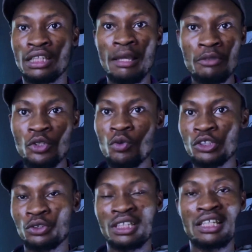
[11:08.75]
Let me know
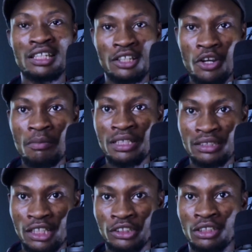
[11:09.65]
what you think in the comment
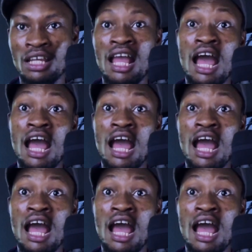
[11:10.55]
section.